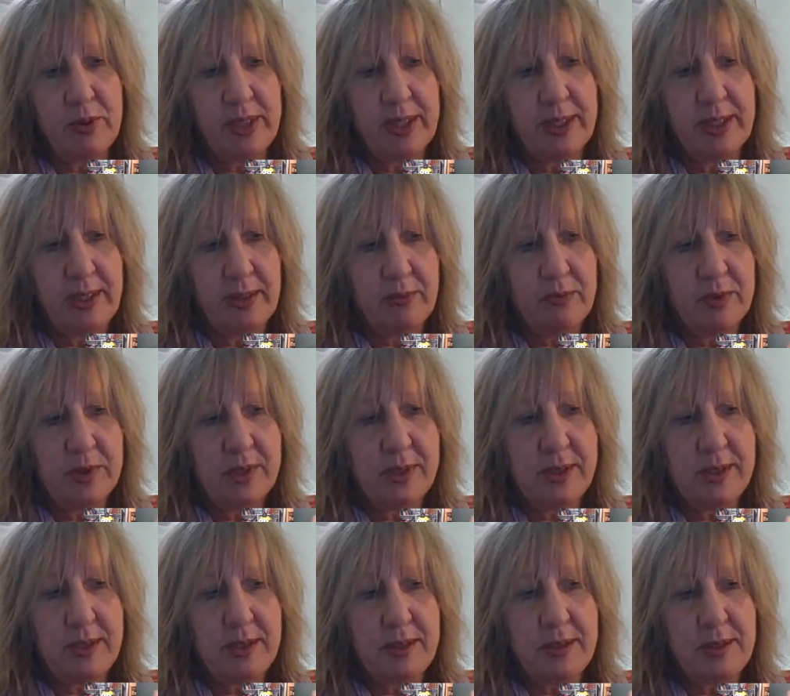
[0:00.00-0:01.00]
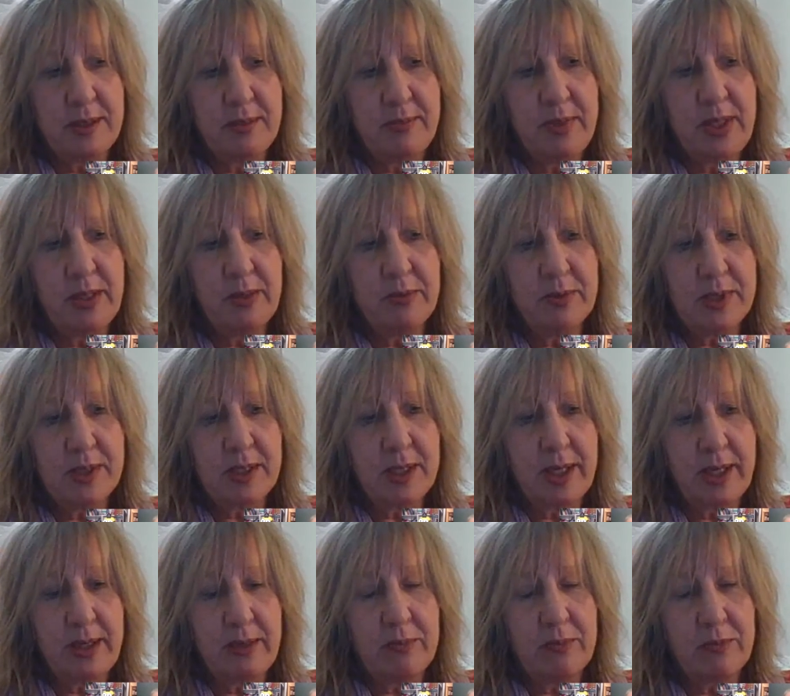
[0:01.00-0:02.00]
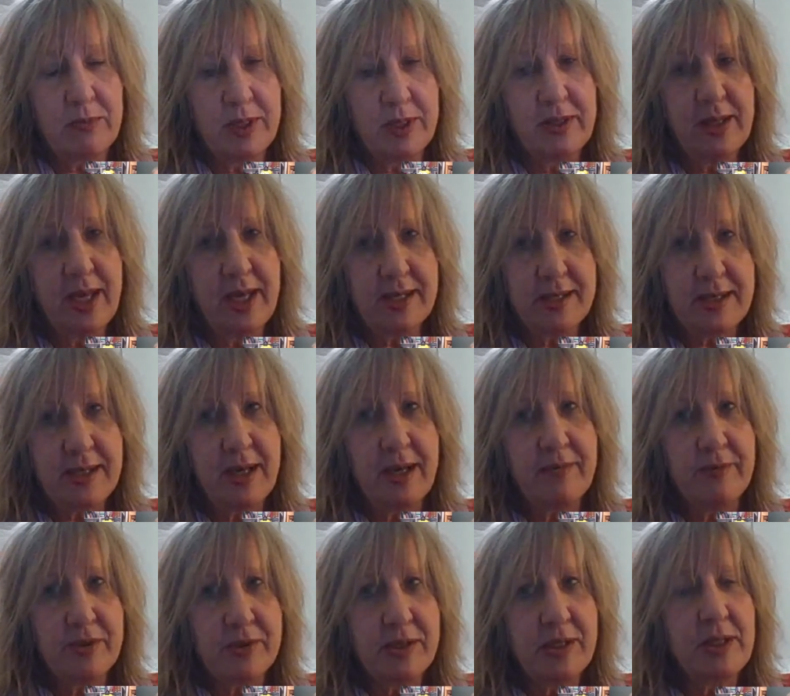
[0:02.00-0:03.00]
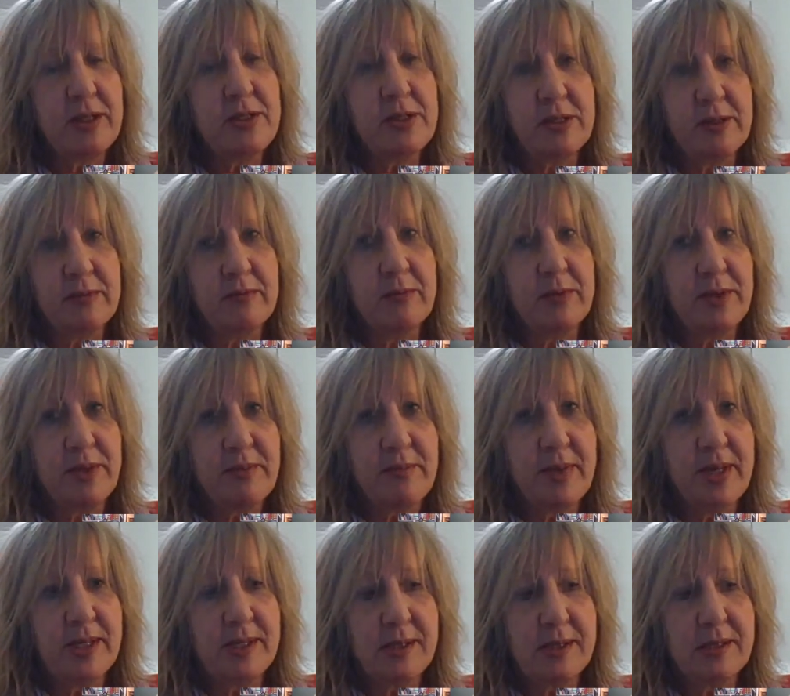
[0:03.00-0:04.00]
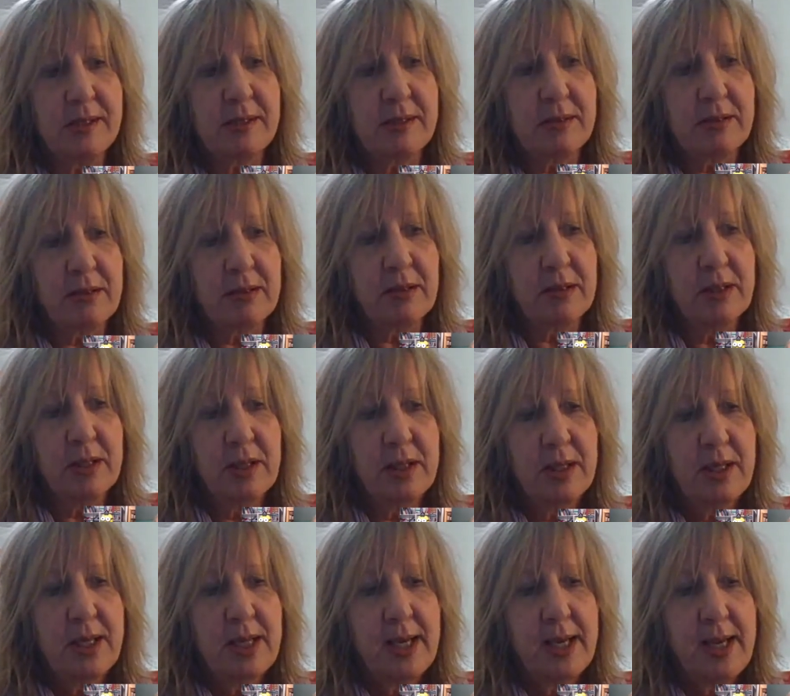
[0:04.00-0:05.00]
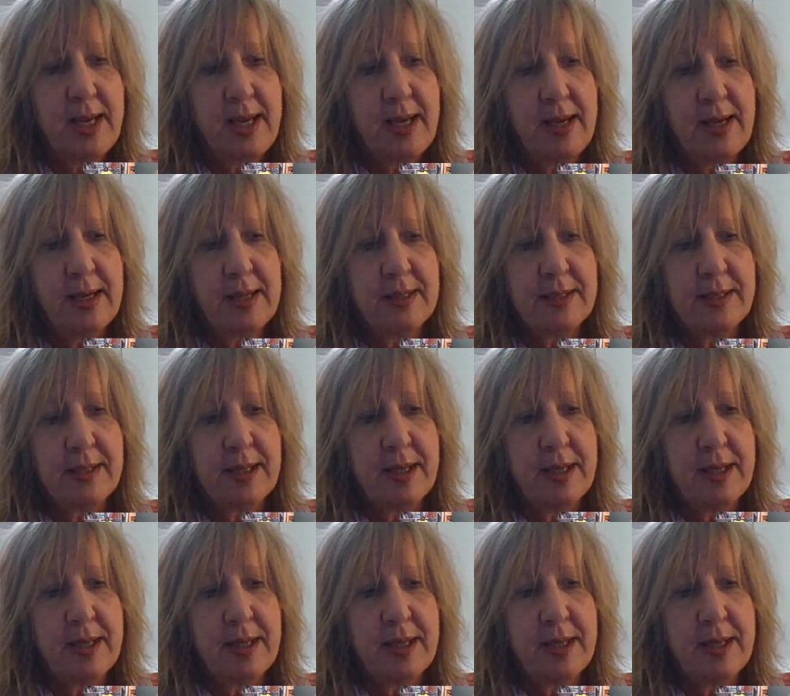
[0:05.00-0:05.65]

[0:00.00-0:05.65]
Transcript: And it was, to me, it was like one last conversation with my sister. And